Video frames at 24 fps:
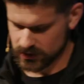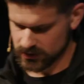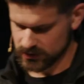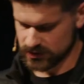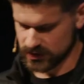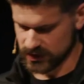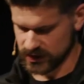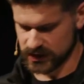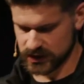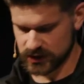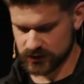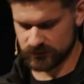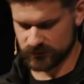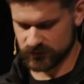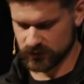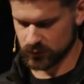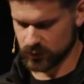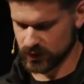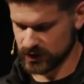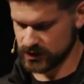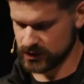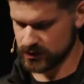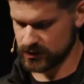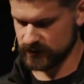Thank you for
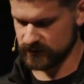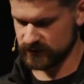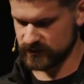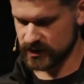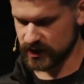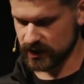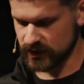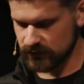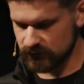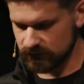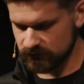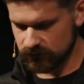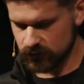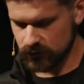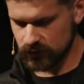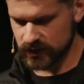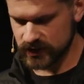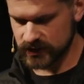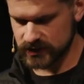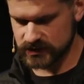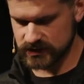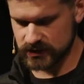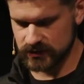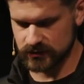what you have done for
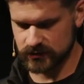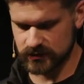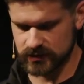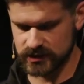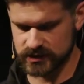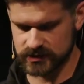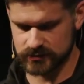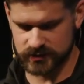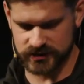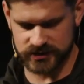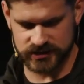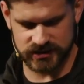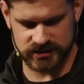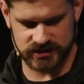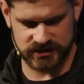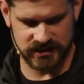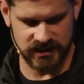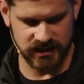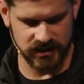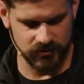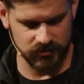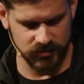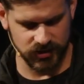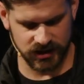us, Lord, as we just
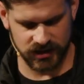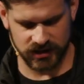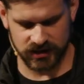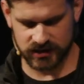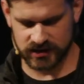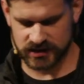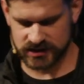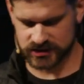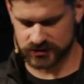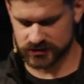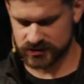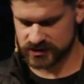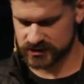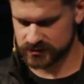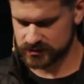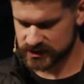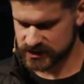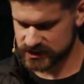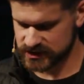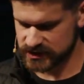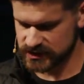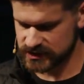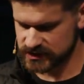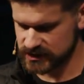celebrated this Christmas
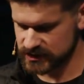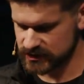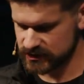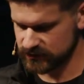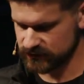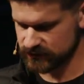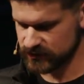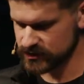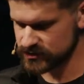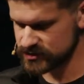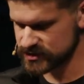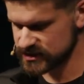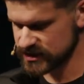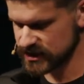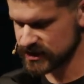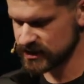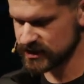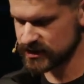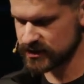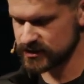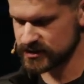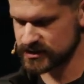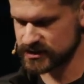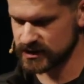season of you sending
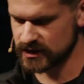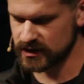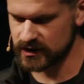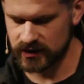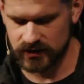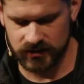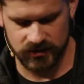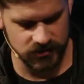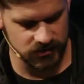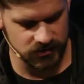your son.